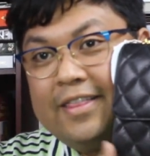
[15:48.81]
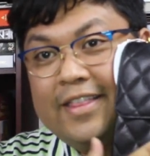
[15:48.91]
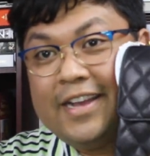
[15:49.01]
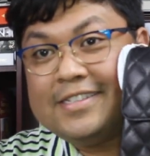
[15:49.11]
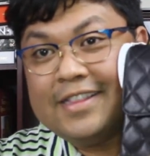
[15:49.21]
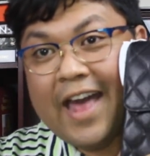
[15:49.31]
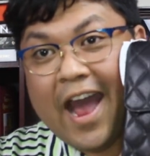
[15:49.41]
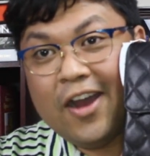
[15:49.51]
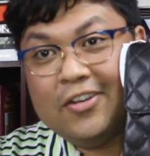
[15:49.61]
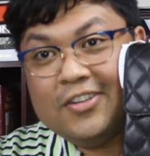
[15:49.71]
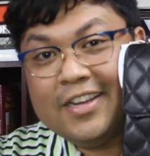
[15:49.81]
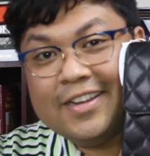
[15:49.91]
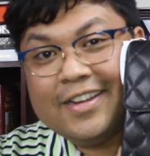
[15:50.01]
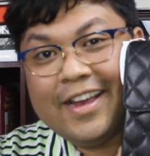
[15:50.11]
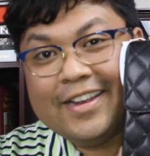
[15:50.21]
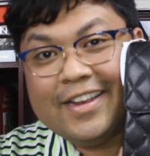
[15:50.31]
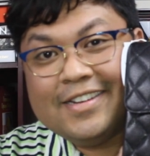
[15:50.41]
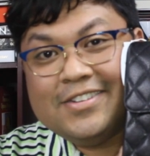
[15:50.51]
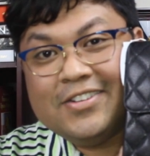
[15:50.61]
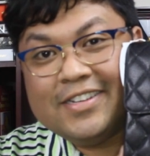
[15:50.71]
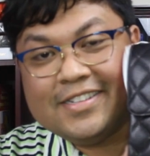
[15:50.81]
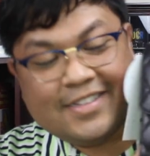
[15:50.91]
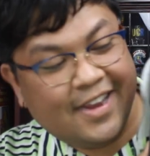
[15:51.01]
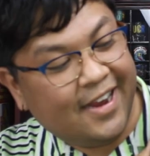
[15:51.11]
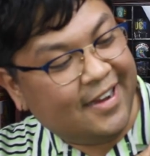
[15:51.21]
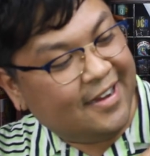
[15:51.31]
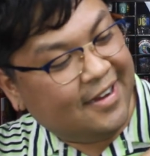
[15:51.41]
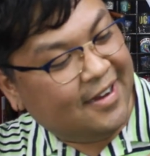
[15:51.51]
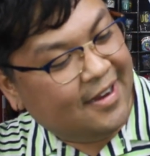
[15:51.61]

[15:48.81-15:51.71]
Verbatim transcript: less loud, I guess you can say.